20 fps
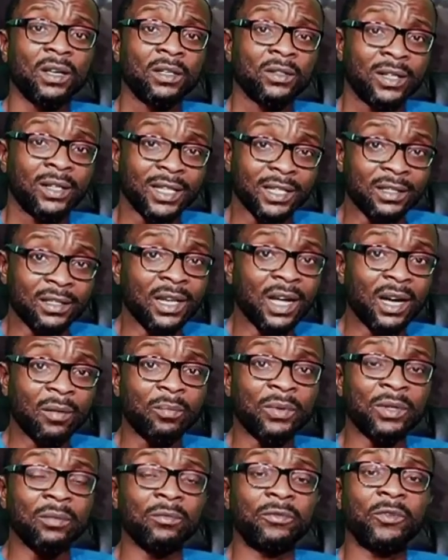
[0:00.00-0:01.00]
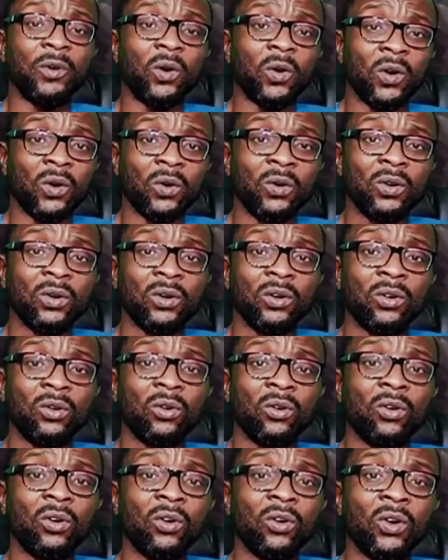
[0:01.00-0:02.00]
Kidnap him for
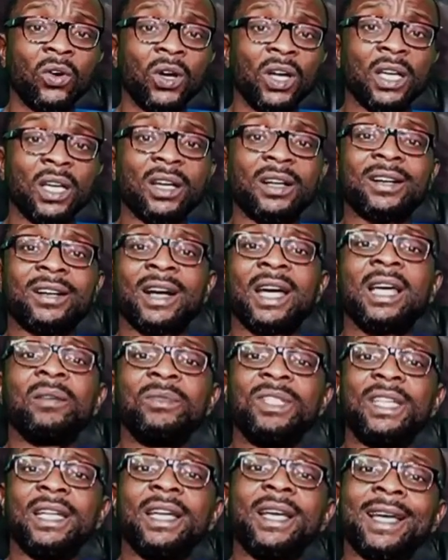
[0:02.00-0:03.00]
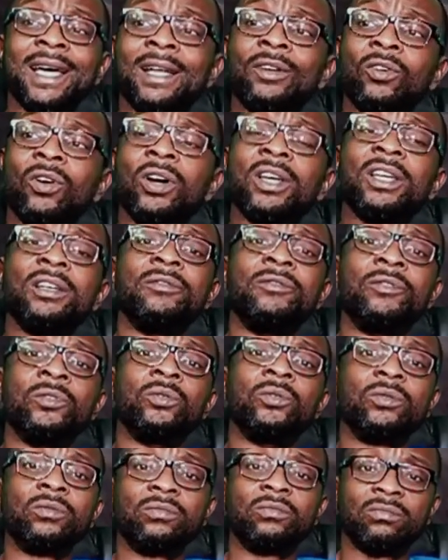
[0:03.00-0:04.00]
a crime they cannot even
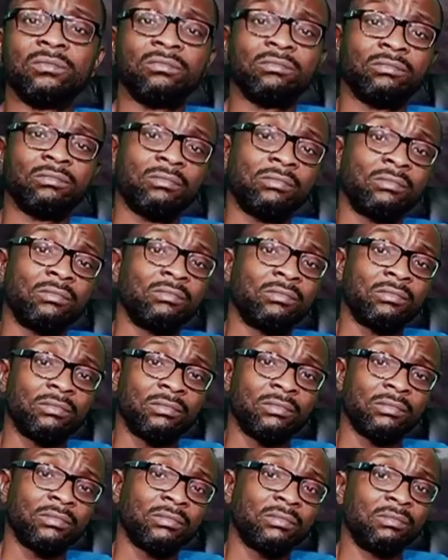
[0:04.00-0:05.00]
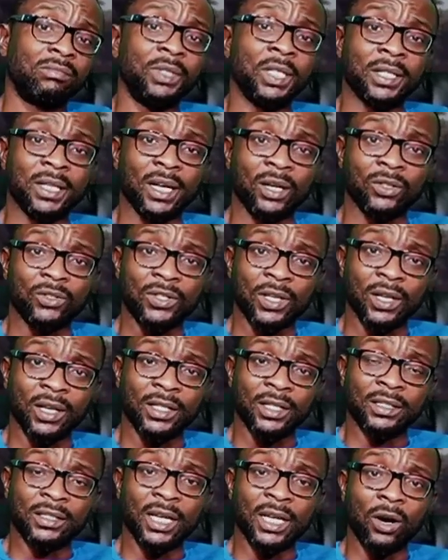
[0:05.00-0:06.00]
bring out in
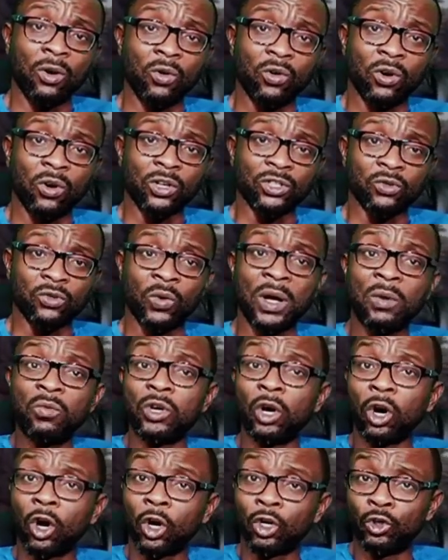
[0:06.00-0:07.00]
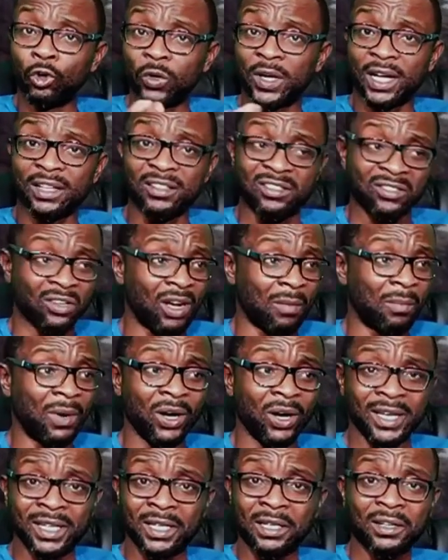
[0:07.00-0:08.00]
their own court, when we all know that it's not about
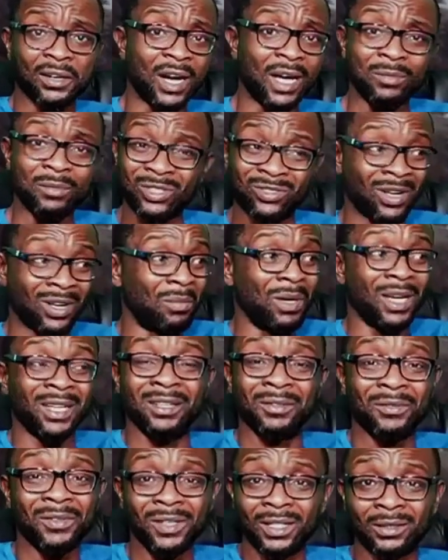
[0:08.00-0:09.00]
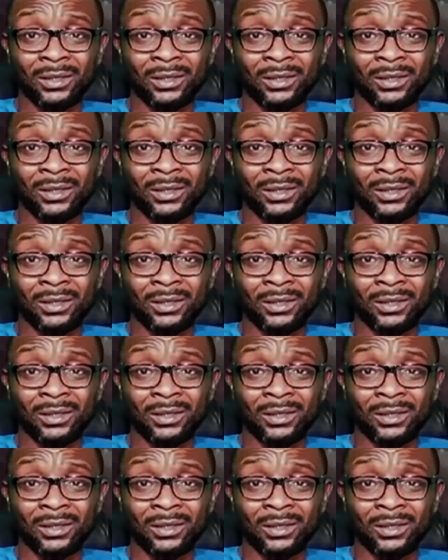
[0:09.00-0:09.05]
any crime, it's not about anything.